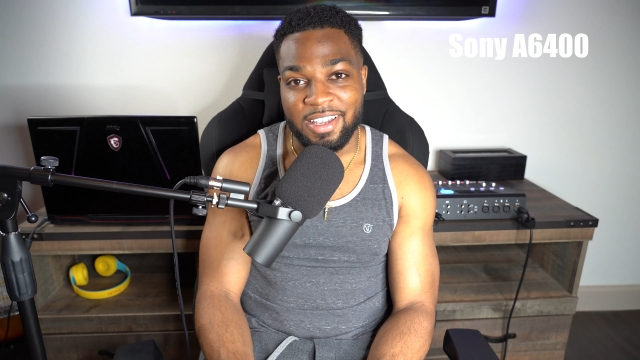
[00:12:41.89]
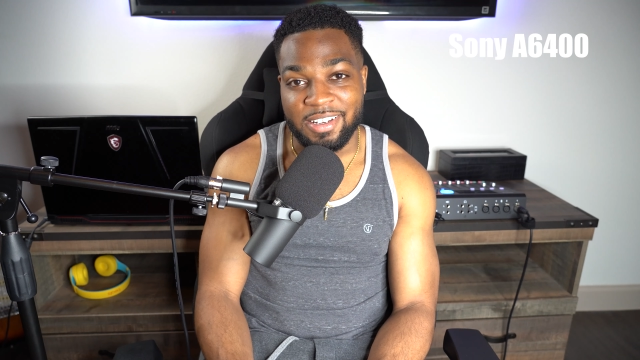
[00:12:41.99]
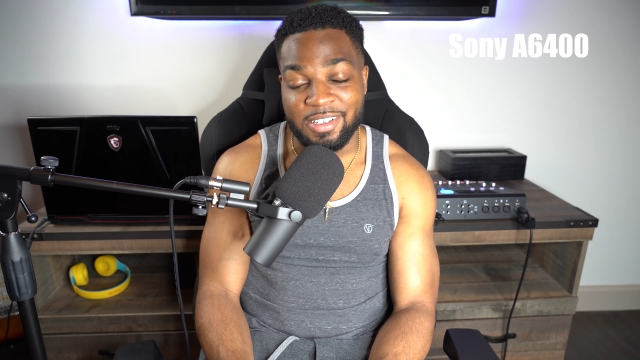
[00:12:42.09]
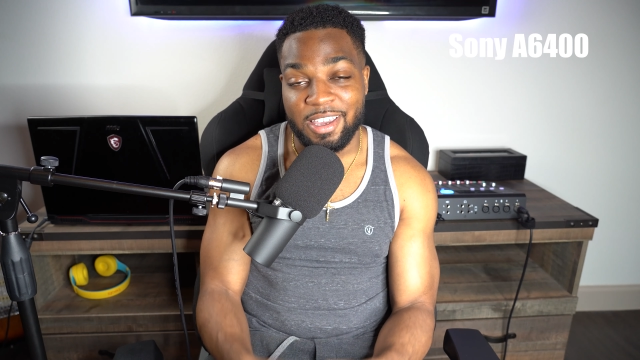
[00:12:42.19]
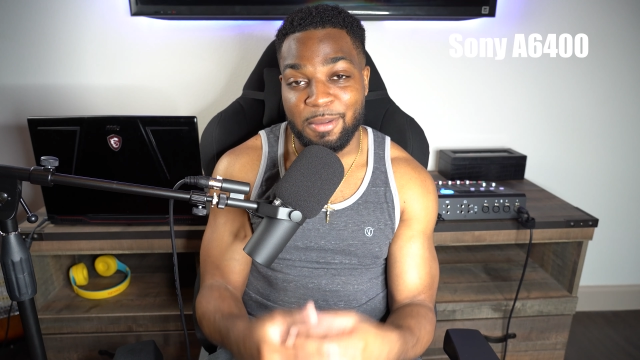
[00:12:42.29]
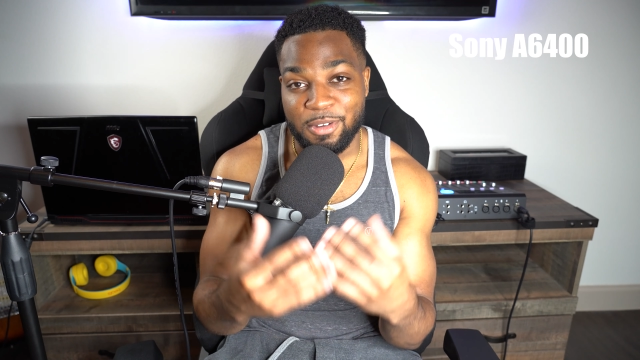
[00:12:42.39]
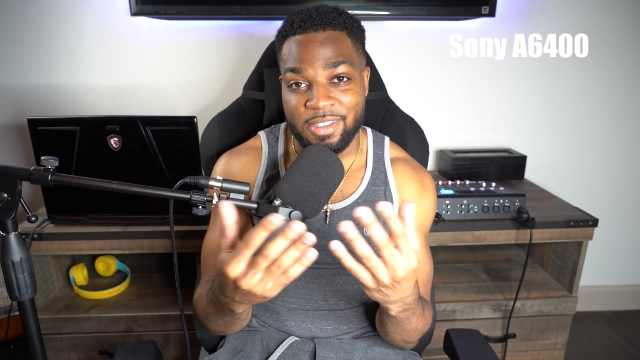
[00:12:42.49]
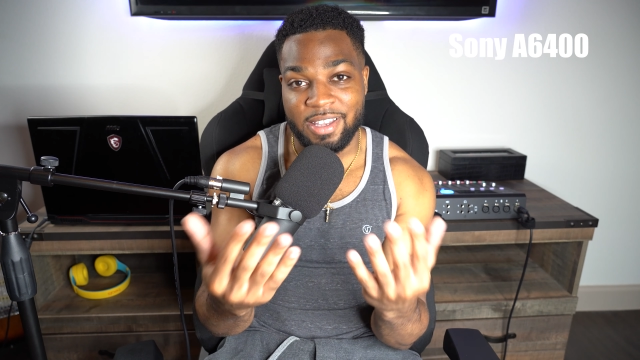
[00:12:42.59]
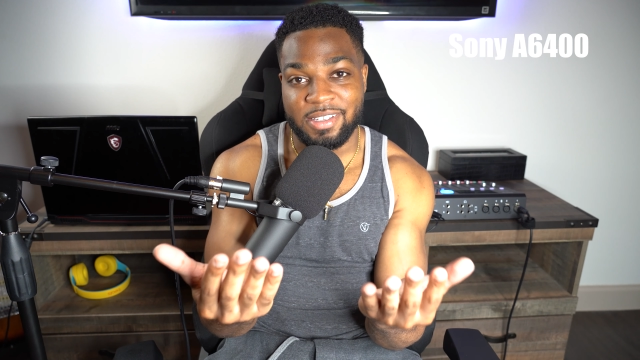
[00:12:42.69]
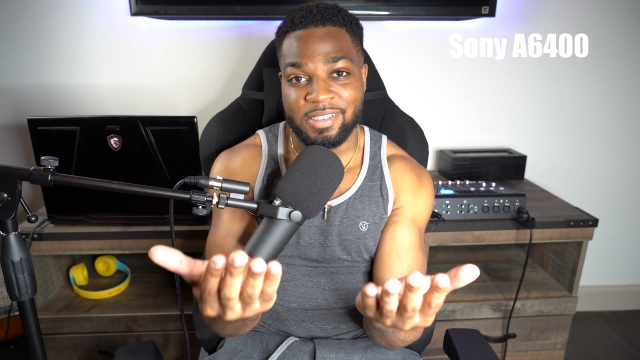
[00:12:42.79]
And the camera
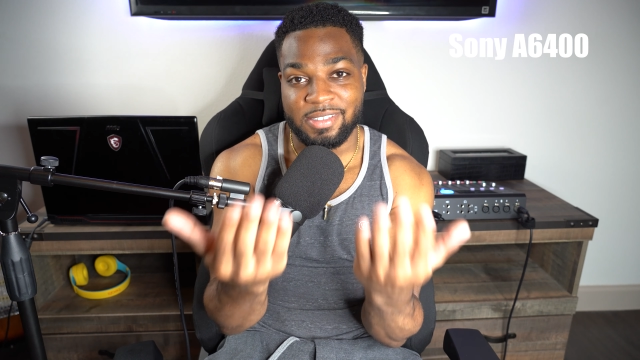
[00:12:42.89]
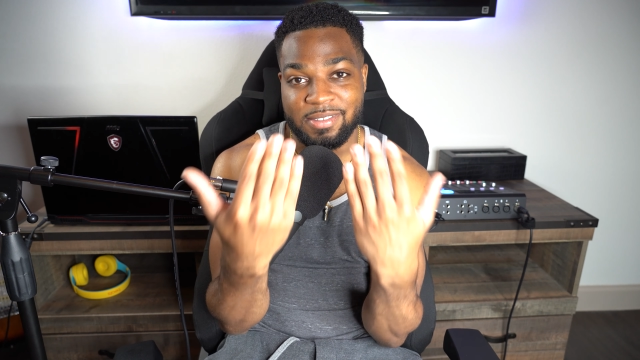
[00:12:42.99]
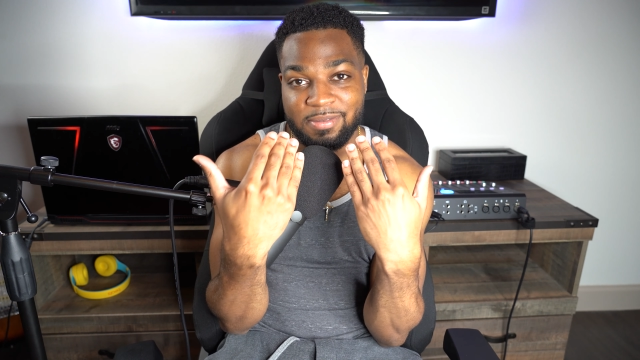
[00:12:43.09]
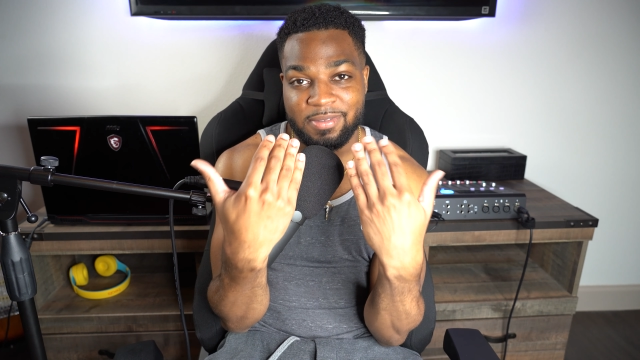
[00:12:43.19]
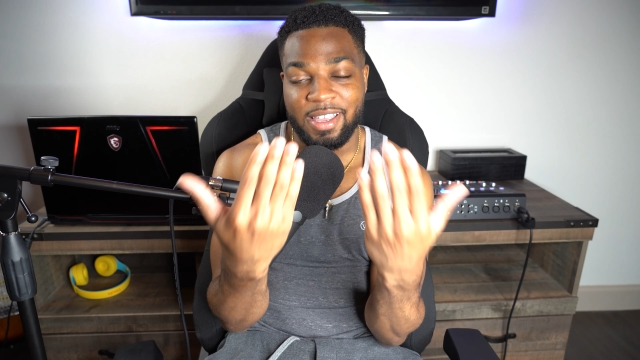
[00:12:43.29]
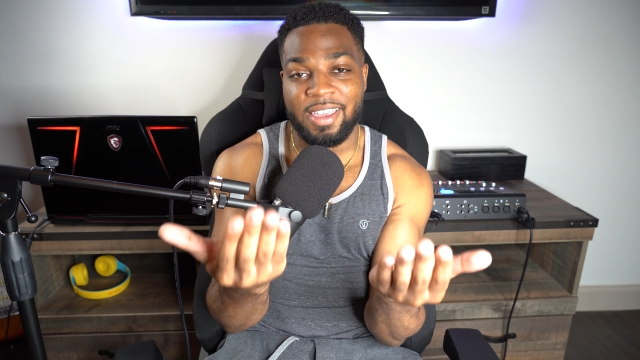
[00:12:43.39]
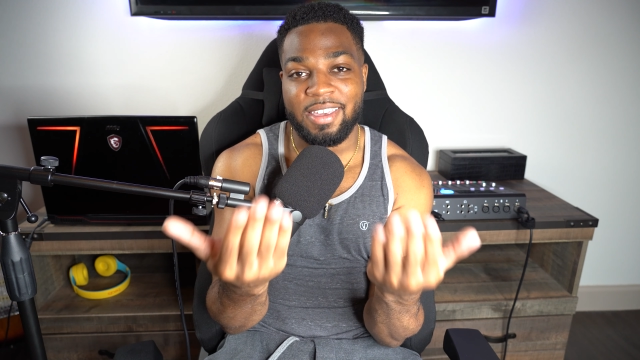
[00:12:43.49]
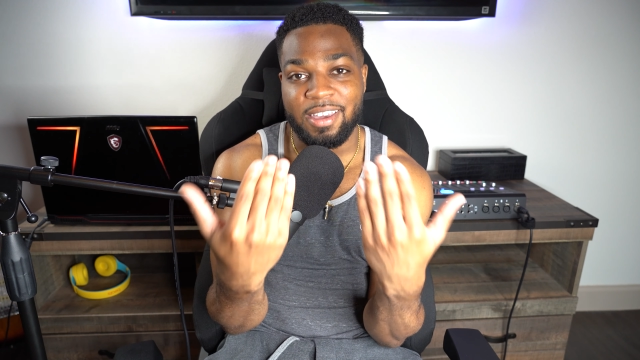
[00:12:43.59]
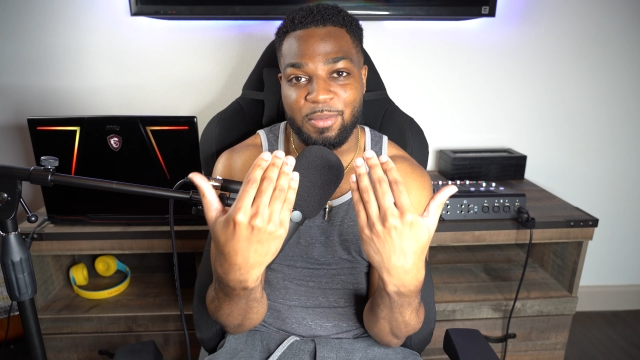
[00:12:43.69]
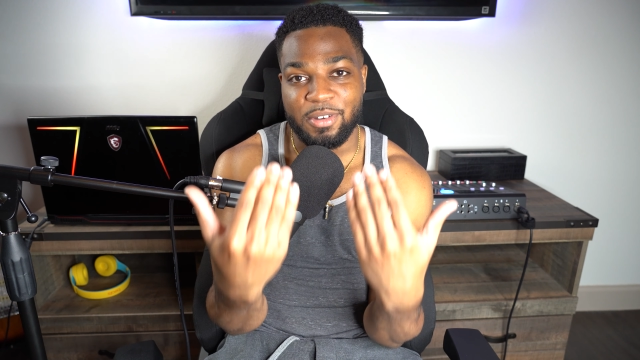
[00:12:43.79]
that is the A
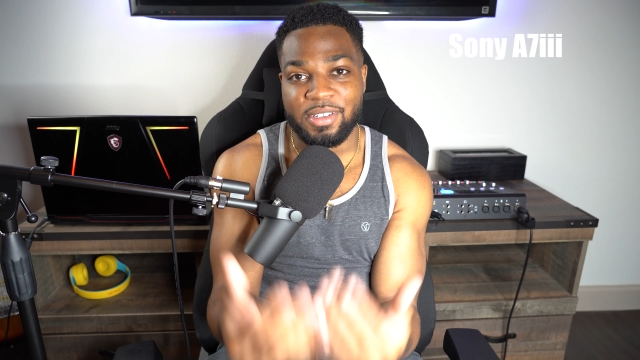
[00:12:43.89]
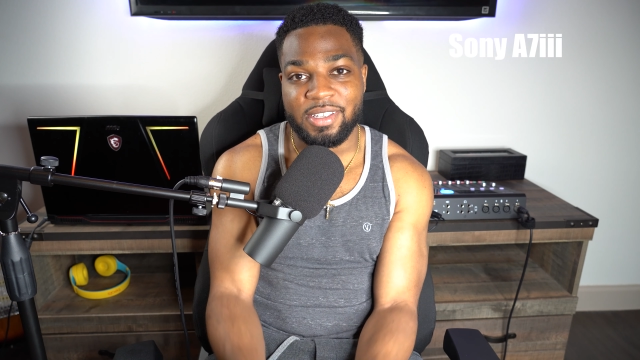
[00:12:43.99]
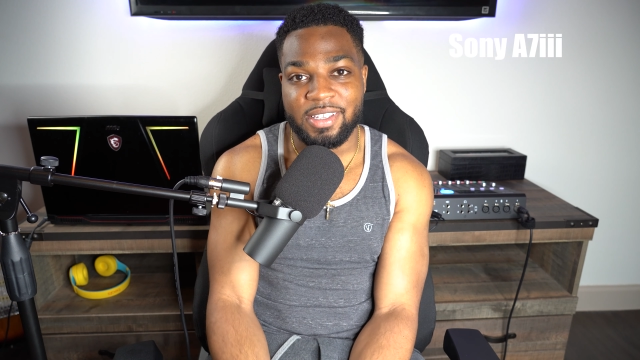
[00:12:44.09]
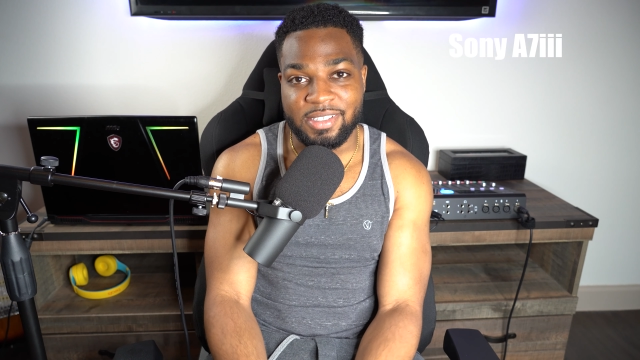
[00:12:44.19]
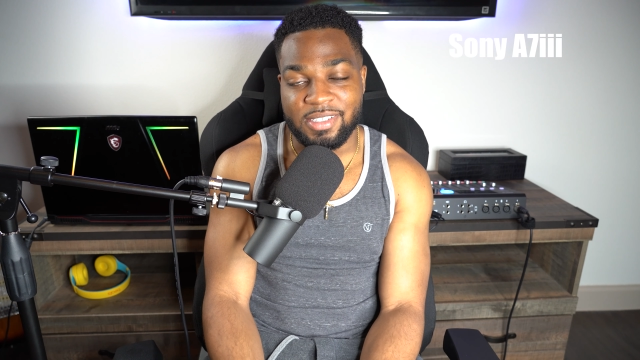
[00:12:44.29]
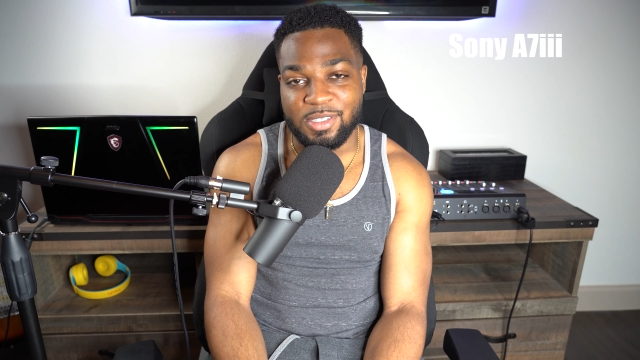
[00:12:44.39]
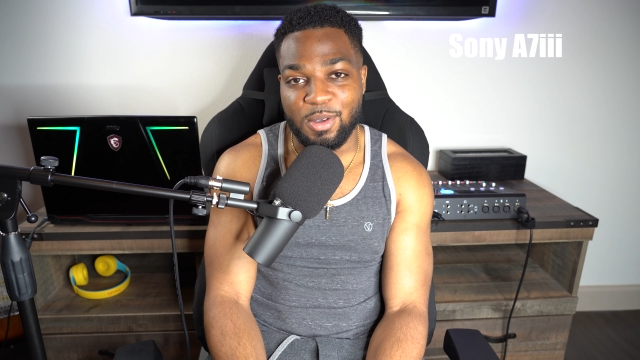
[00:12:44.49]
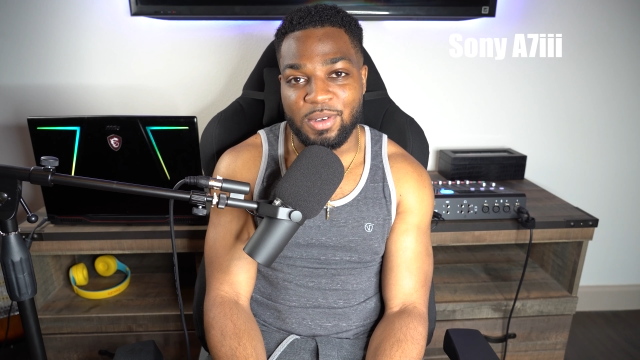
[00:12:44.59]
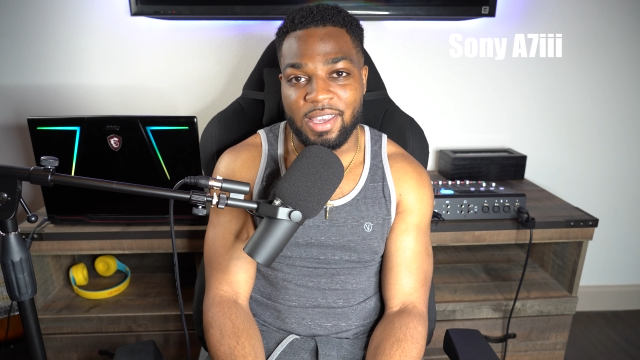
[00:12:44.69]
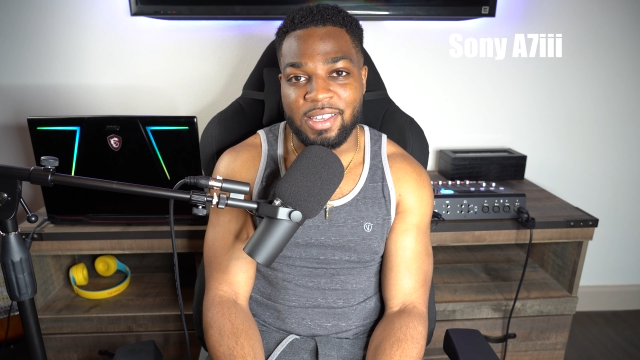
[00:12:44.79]
camera is the
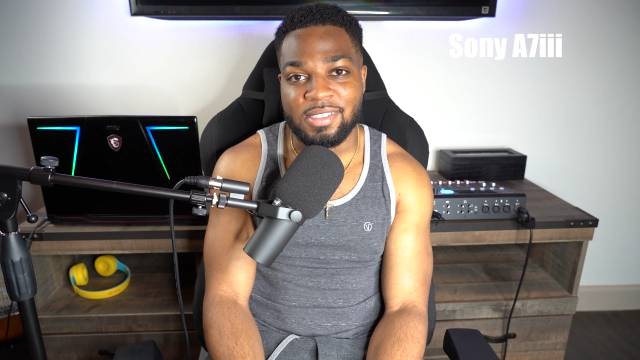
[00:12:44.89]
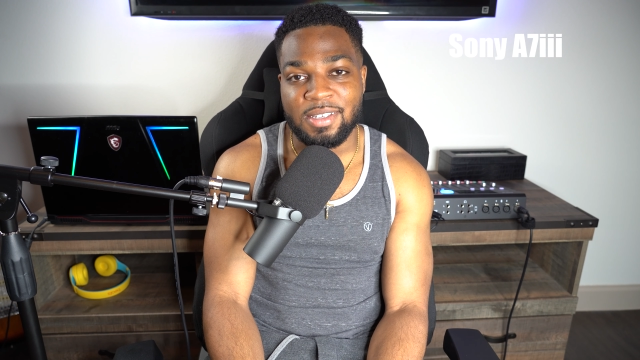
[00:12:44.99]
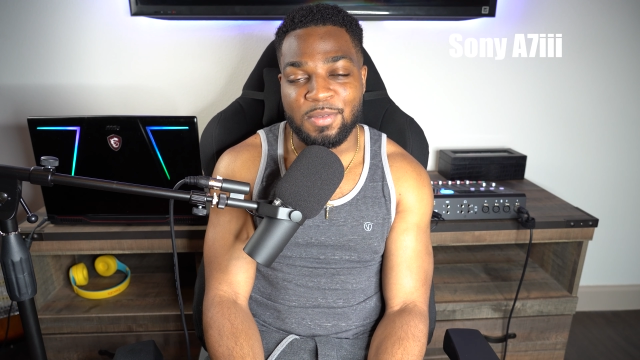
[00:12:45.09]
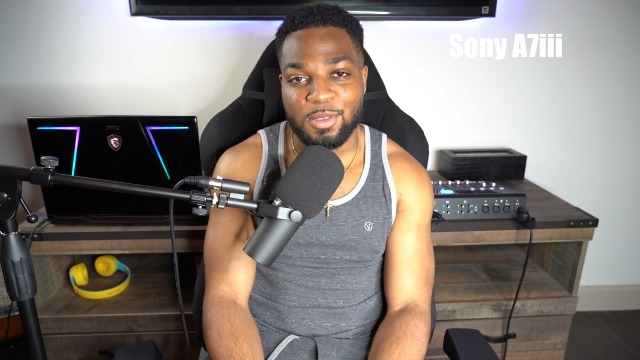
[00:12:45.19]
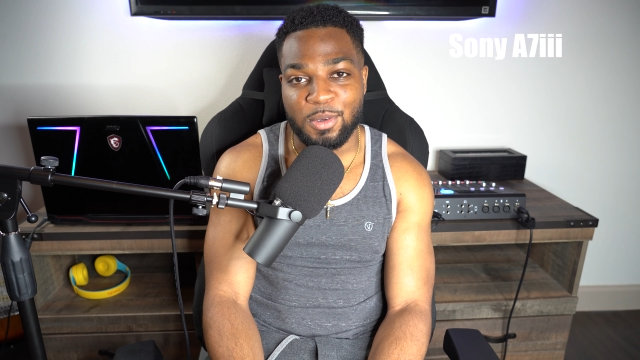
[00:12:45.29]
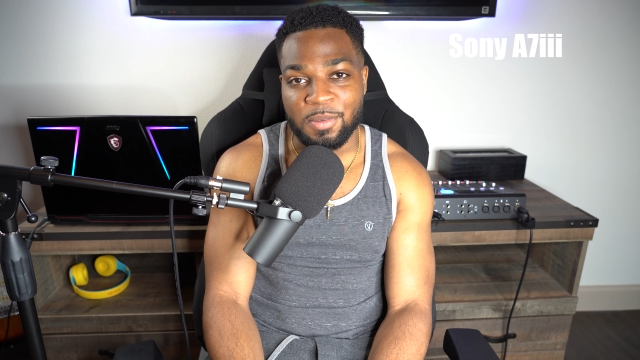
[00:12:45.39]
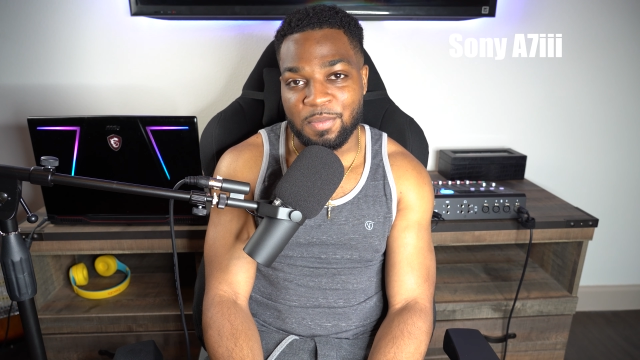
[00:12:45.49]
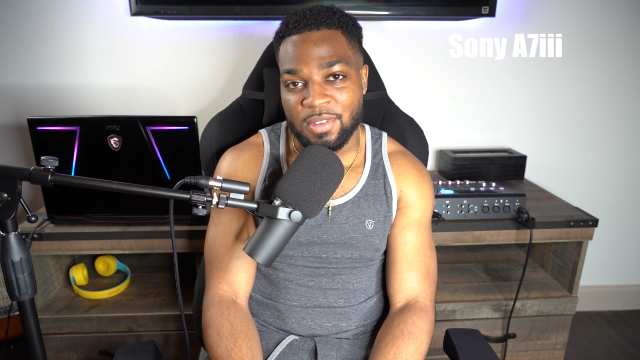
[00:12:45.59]
Sony A7 III.